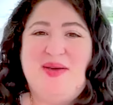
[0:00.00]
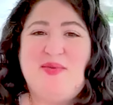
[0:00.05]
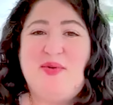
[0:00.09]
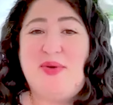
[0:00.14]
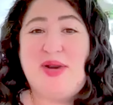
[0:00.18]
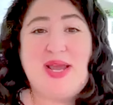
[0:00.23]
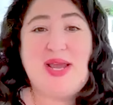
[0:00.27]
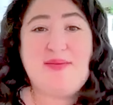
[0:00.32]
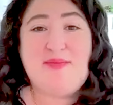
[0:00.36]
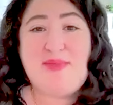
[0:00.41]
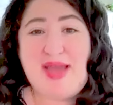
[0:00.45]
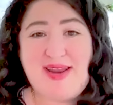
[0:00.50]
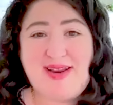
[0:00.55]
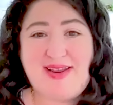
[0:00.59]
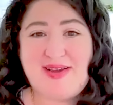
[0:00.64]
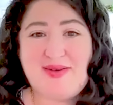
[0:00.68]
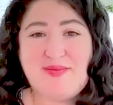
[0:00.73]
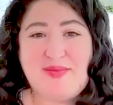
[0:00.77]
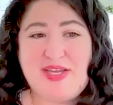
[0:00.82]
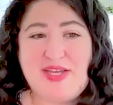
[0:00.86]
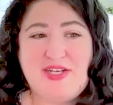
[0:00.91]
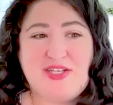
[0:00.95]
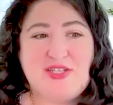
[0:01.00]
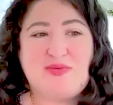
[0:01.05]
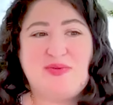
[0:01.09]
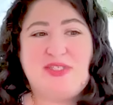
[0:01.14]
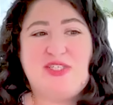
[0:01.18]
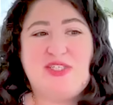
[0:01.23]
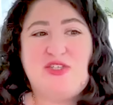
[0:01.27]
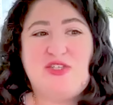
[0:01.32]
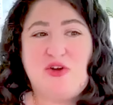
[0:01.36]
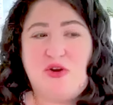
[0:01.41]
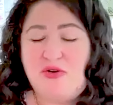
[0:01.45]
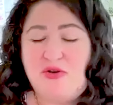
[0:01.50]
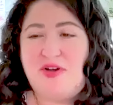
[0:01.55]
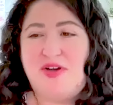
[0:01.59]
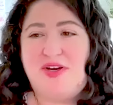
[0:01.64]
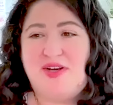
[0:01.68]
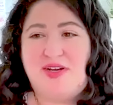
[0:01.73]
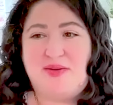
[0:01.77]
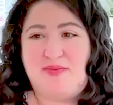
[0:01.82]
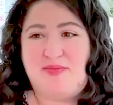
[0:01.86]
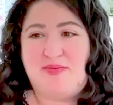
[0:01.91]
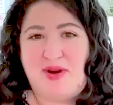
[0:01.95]
But when I met him, he just was so
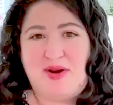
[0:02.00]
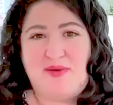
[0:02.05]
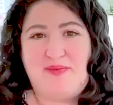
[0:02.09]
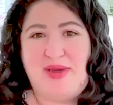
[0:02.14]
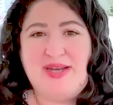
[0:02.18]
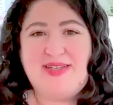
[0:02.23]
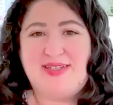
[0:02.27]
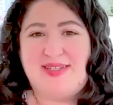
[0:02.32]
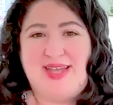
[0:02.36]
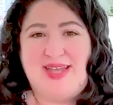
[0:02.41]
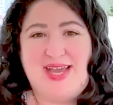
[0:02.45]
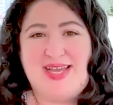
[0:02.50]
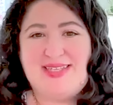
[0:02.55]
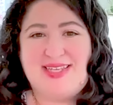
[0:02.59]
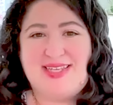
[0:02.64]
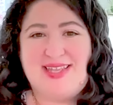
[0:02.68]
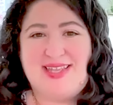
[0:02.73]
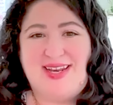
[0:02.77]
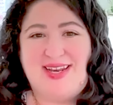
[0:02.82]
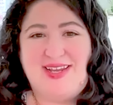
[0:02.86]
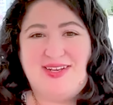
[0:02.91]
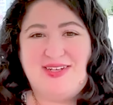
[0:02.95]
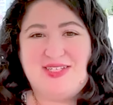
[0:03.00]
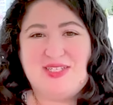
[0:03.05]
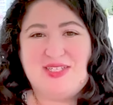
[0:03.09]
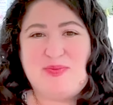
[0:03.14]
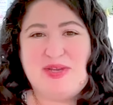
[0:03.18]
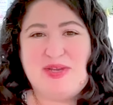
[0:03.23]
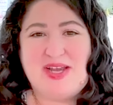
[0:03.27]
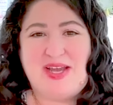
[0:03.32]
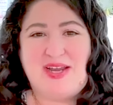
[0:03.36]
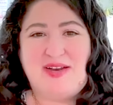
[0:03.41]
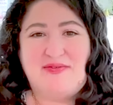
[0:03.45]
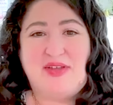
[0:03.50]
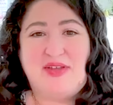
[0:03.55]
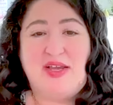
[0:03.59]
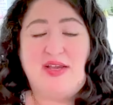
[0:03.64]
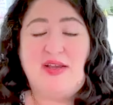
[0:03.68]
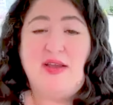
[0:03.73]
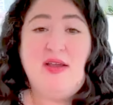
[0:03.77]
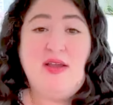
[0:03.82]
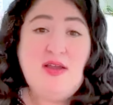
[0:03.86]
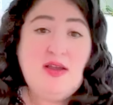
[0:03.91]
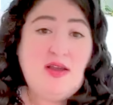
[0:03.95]
good at compartmentalizing that he could just be kind of
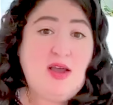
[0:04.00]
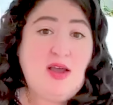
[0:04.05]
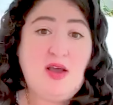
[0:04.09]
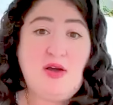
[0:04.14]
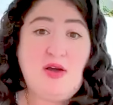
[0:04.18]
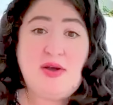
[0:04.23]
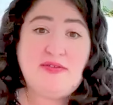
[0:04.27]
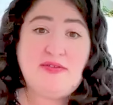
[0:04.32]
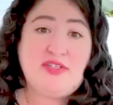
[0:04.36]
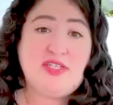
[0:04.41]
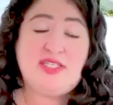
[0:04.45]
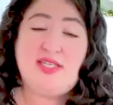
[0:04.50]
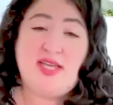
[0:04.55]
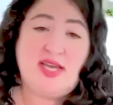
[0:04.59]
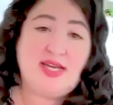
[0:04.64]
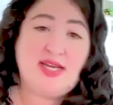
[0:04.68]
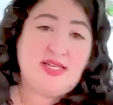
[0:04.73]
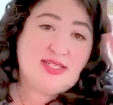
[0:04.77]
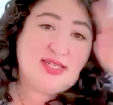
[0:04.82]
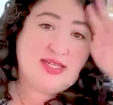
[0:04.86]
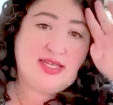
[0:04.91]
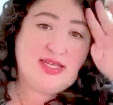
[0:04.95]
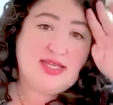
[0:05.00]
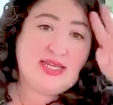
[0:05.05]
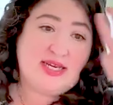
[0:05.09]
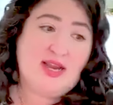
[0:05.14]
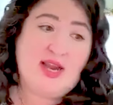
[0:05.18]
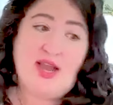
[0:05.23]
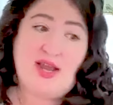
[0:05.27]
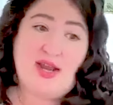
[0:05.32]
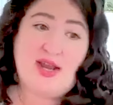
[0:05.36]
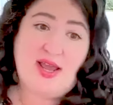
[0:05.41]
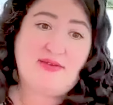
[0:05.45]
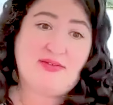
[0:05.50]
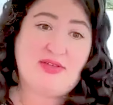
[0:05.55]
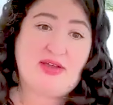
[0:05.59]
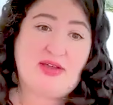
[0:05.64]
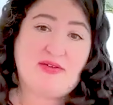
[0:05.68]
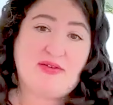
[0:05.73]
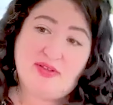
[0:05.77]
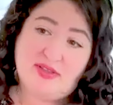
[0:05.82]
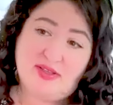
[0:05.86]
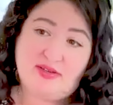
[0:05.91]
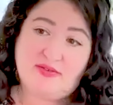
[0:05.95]
like, oh, I've decided to like not have
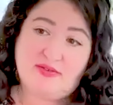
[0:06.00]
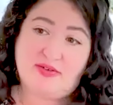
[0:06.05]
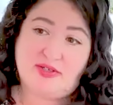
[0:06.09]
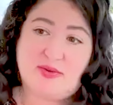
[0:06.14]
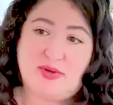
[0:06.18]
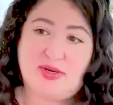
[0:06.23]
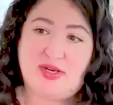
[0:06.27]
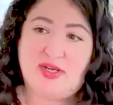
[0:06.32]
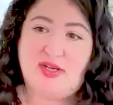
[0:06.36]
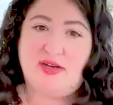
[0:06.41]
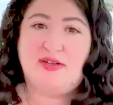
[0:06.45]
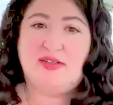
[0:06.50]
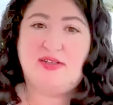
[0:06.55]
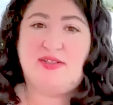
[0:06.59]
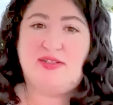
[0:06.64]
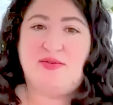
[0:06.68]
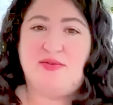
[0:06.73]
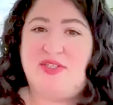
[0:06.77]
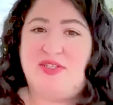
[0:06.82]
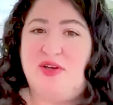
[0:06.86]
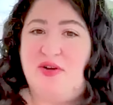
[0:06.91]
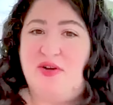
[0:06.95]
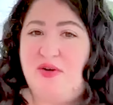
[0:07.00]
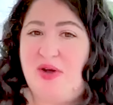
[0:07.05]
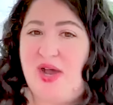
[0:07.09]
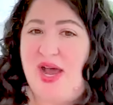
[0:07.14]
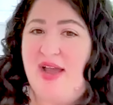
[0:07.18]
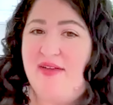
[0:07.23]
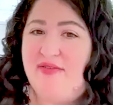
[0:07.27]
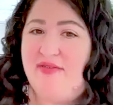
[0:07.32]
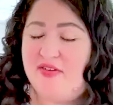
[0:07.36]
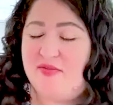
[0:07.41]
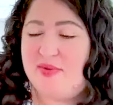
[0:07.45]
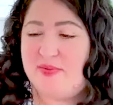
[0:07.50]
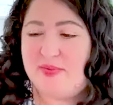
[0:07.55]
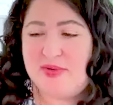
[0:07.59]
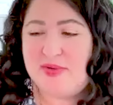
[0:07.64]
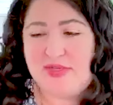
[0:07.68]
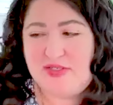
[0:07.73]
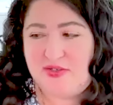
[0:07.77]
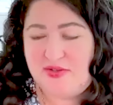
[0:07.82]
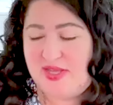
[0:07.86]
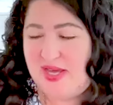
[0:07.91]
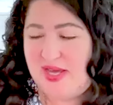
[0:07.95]
that feeling for 20 years. So I've never been
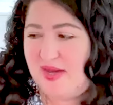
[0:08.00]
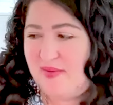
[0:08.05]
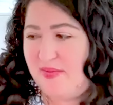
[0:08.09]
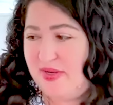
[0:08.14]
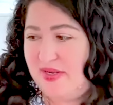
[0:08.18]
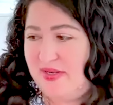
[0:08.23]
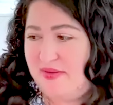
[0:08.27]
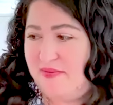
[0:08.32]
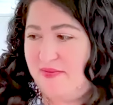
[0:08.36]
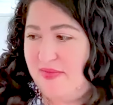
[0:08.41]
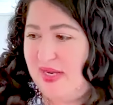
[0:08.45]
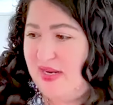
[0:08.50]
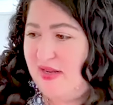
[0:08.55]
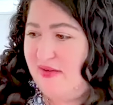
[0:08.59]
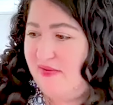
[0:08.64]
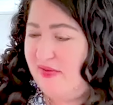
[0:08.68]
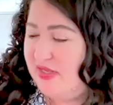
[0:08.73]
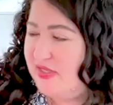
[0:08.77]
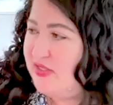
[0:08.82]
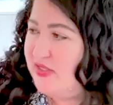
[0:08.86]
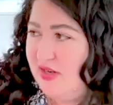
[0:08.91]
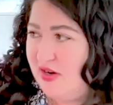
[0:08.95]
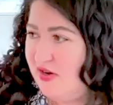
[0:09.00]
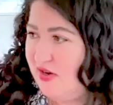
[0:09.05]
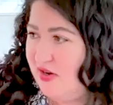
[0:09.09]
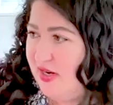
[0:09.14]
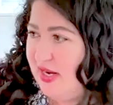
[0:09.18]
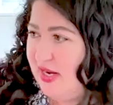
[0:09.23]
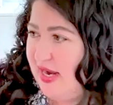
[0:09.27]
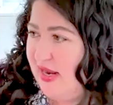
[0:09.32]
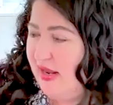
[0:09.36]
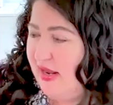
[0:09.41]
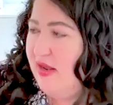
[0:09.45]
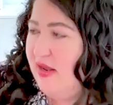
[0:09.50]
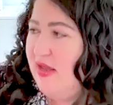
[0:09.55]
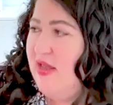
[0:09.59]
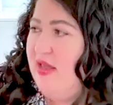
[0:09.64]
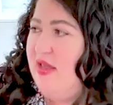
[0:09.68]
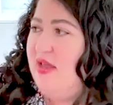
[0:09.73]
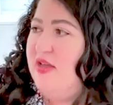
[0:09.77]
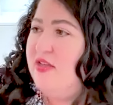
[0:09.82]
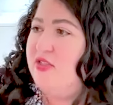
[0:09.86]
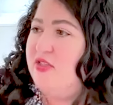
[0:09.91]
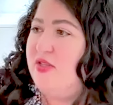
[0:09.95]
able to do that, but many of us are good at it.
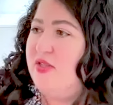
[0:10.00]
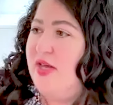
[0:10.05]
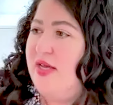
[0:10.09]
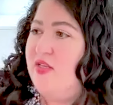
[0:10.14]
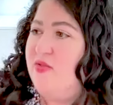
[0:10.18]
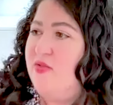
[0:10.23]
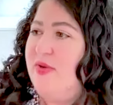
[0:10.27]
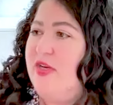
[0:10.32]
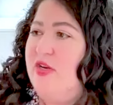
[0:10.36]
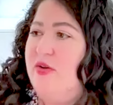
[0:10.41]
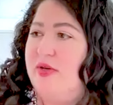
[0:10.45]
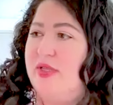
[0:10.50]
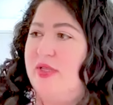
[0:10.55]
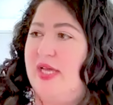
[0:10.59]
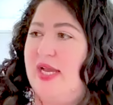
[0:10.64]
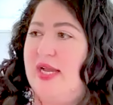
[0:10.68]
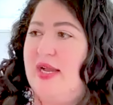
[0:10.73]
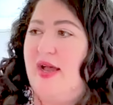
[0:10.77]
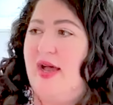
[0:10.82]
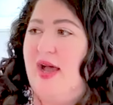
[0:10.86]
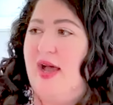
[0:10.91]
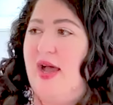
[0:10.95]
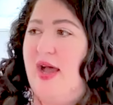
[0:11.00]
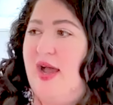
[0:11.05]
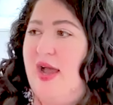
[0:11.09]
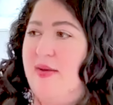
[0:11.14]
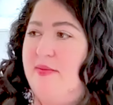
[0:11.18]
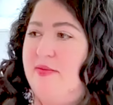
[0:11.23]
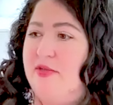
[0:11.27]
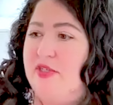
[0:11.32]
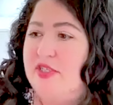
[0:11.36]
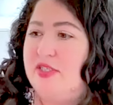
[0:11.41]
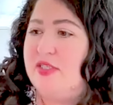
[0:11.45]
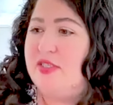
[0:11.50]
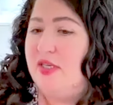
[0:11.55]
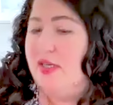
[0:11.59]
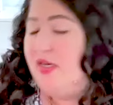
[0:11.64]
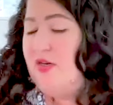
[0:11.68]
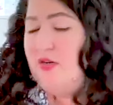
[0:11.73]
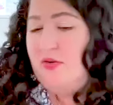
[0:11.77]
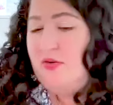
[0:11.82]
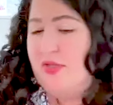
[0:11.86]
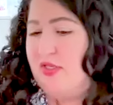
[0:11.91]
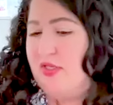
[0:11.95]
So that is when you are like, I'm just going
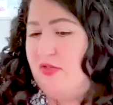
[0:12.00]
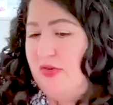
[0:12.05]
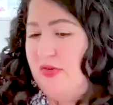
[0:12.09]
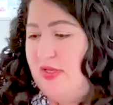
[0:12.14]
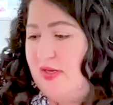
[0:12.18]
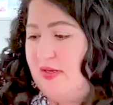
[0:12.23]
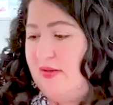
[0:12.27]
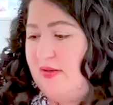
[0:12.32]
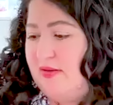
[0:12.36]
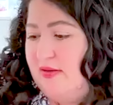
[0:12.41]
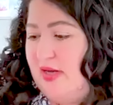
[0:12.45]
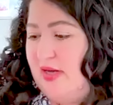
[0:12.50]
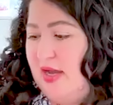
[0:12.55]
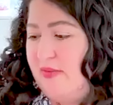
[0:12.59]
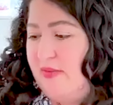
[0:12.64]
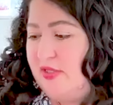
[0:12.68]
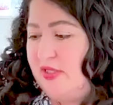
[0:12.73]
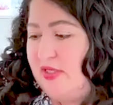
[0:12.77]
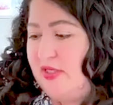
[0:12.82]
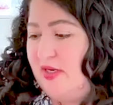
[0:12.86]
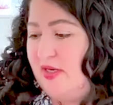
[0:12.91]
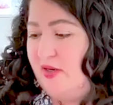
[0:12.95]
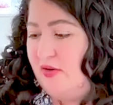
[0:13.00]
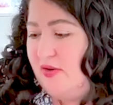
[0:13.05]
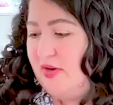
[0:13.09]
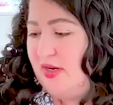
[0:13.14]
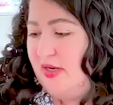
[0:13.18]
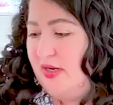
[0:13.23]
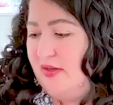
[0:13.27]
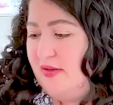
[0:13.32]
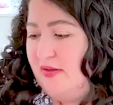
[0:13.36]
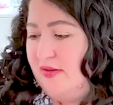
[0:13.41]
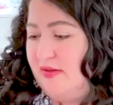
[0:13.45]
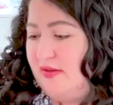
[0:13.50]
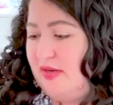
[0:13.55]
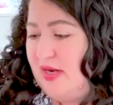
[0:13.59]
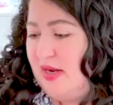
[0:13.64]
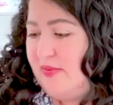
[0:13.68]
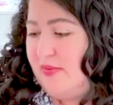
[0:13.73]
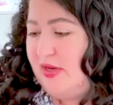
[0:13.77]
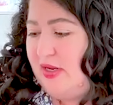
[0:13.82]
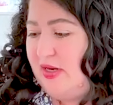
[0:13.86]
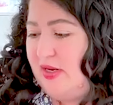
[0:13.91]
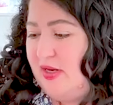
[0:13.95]
to ignore this feeling. I'm just going to ignore it.
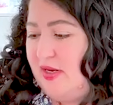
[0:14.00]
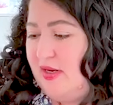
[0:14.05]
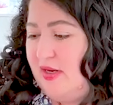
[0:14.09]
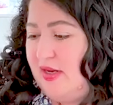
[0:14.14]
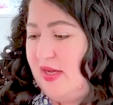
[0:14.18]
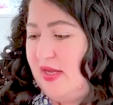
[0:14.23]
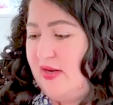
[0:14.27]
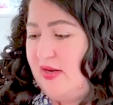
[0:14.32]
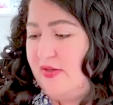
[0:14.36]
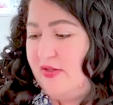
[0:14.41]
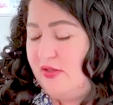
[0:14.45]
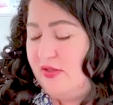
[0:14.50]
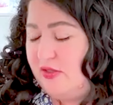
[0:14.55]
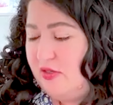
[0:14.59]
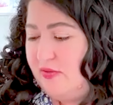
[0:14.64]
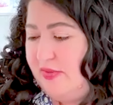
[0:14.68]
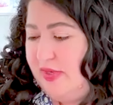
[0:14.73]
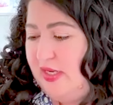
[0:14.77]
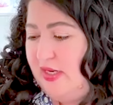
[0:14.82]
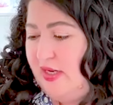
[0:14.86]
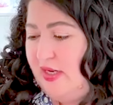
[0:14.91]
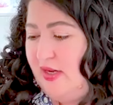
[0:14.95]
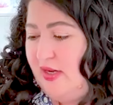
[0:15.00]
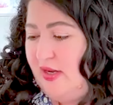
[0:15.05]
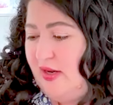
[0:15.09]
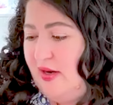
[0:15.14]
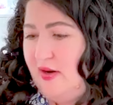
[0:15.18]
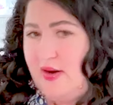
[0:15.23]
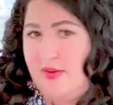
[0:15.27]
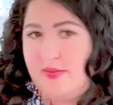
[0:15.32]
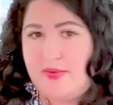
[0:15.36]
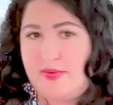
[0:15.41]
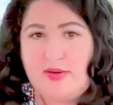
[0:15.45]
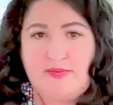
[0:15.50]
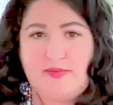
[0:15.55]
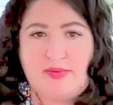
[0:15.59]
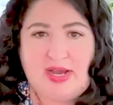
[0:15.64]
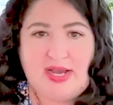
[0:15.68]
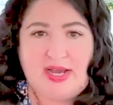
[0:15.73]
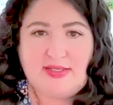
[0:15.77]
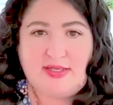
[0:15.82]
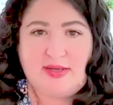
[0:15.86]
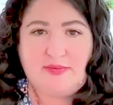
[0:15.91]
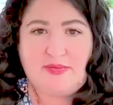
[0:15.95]
I'm going to get on social media, or I'm going to
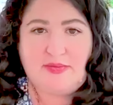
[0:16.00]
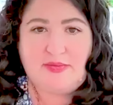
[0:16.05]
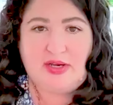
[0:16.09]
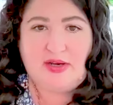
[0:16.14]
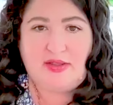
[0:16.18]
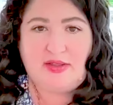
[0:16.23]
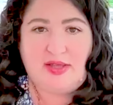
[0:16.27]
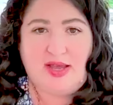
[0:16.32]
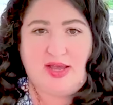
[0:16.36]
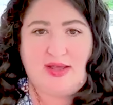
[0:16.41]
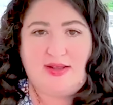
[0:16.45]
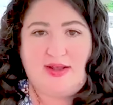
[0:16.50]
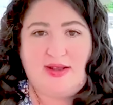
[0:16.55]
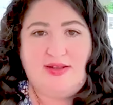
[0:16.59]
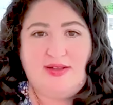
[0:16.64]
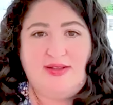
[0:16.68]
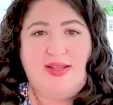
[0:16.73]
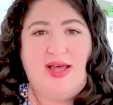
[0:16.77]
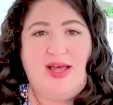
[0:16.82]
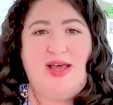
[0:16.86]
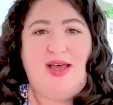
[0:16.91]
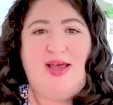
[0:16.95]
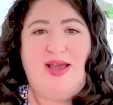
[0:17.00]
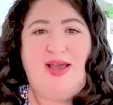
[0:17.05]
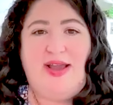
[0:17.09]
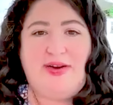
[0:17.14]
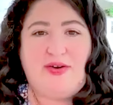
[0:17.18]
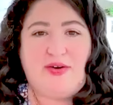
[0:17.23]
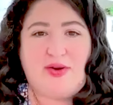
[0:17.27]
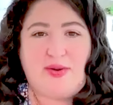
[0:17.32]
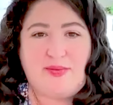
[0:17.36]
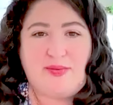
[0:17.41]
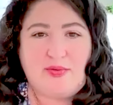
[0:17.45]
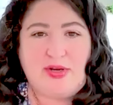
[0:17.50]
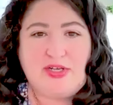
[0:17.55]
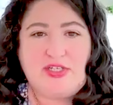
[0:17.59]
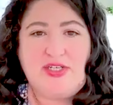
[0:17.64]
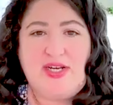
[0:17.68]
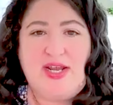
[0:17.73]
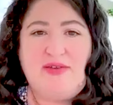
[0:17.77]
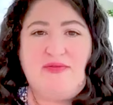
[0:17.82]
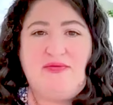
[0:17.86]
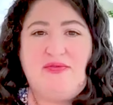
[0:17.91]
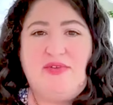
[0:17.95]
buy something on the online, or I'm going to
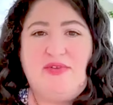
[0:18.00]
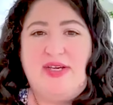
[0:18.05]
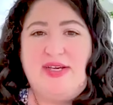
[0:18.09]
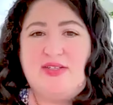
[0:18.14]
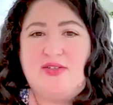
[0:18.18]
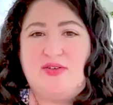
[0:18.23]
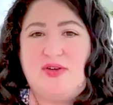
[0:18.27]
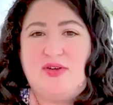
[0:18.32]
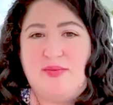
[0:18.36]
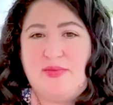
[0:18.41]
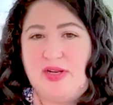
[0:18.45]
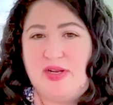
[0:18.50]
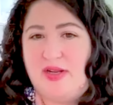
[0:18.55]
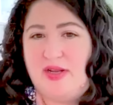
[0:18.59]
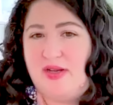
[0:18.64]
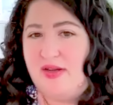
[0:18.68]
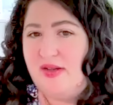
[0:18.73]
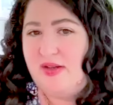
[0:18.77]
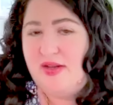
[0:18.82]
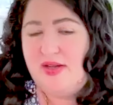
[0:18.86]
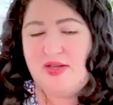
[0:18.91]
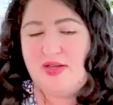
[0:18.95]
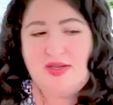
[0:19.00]
watch Netflix, or I'm going to